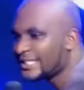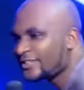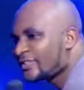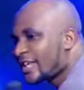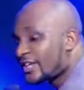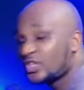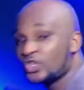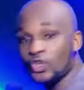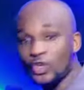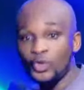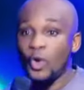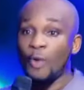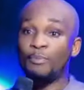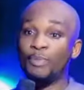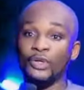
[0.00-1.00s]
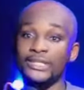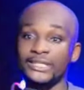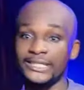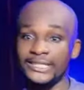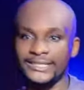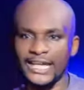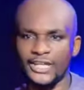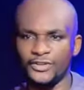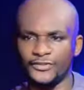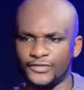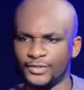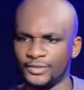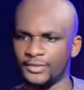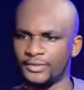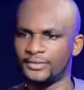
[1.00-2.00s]
as if there is no bone in the inside of
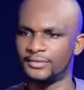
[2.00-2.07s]
you.